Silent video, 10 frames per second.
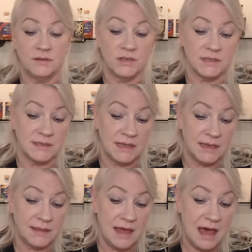Just
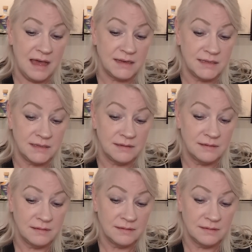like that,
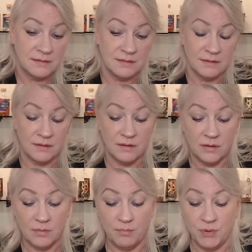
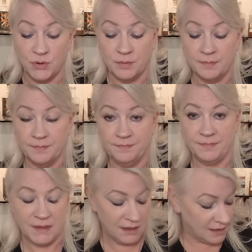boom.
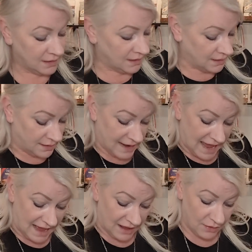
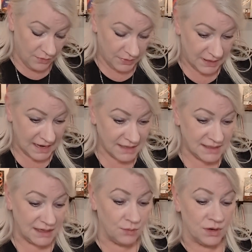Now, the next
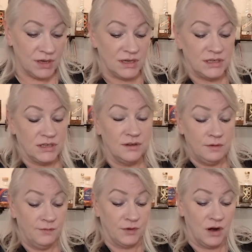thing we're gonna do
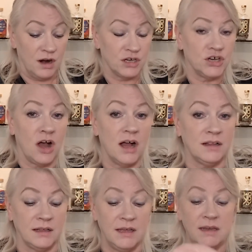for our
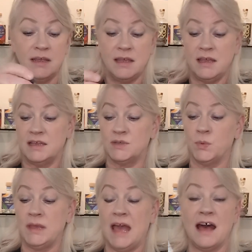chocolate is
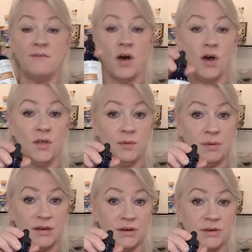we have all the
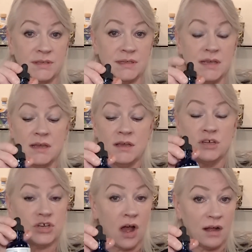bitters,
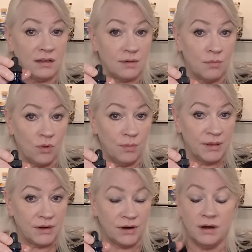chocolate mole
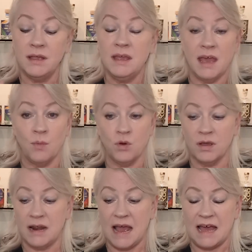bitter, and we're
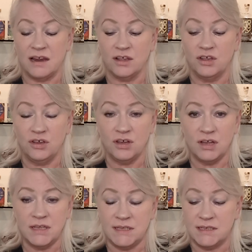gonna add a
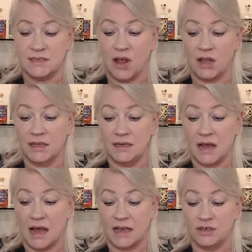good solid
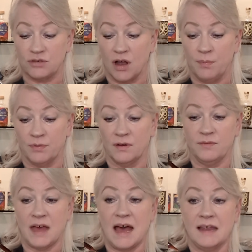eyedropper
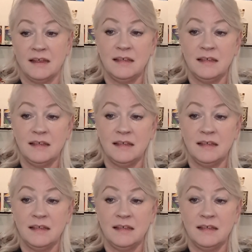of that.